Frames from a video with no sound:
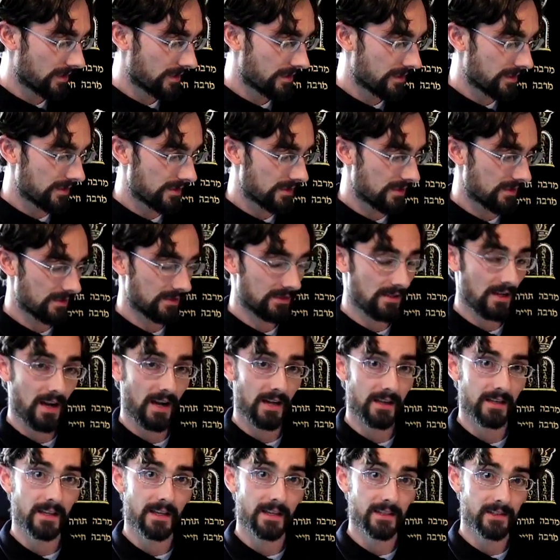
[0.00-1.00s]
This is
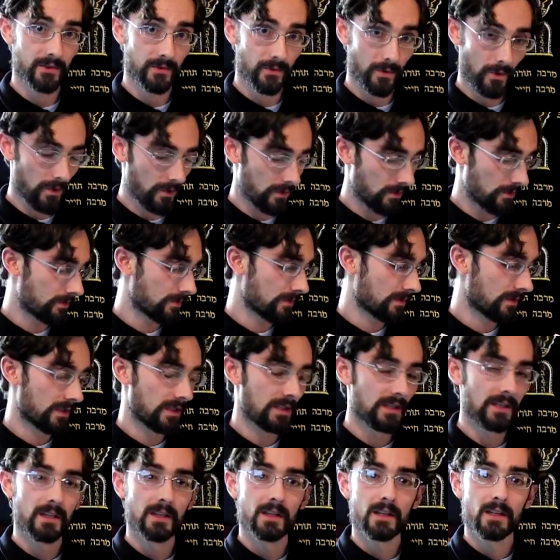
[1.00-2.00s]
not a scroll.
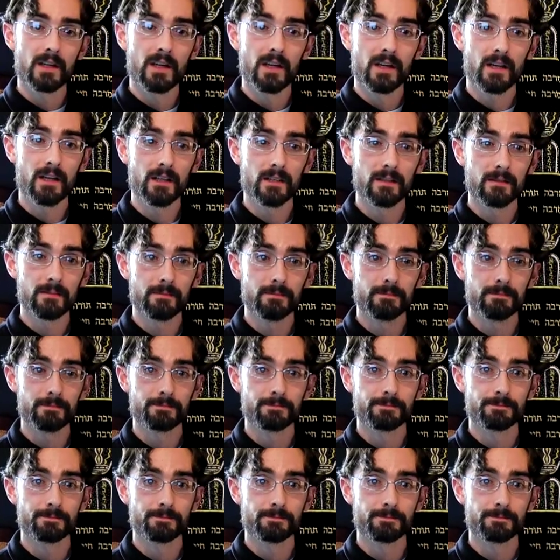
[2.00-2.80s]
Um,